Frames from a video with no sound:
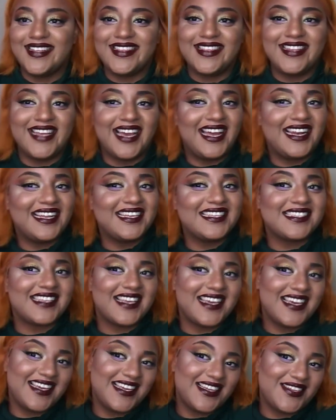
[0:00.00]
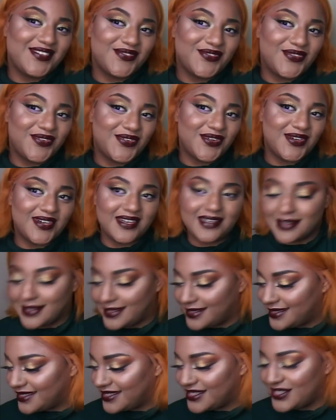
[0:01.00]
That is it for
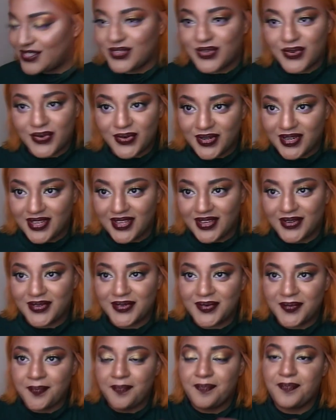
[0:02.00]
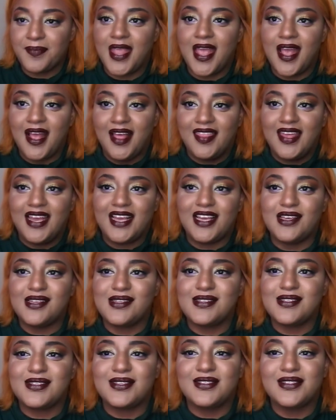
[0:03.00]
this tutorial. Thank you
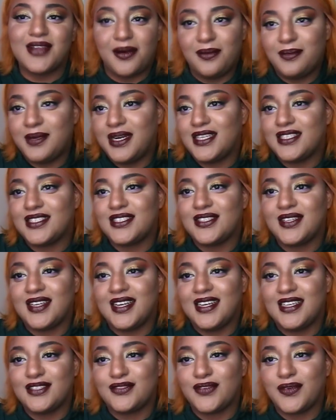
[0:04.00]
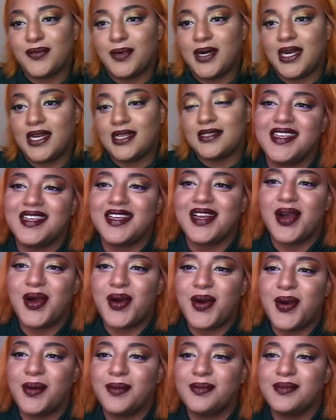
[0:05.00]
so much, you guys, for watching.
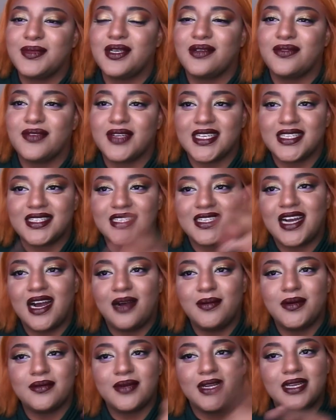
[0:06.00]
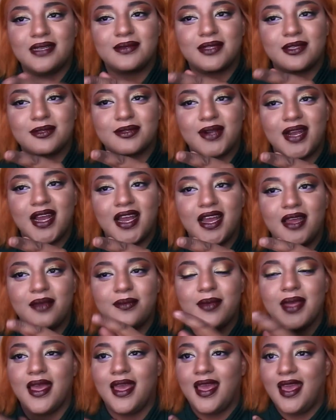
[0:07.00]
Don't forget to comment, rate, and subscribe,
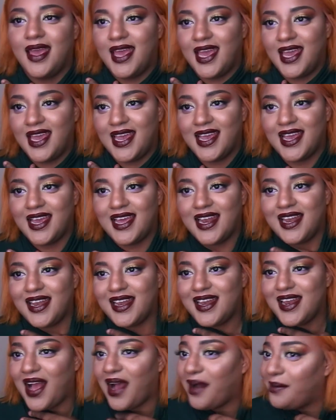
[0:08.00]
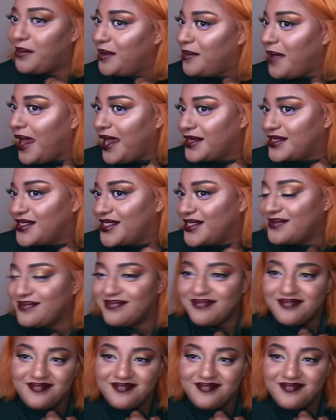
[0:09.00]
and I'll be back soon.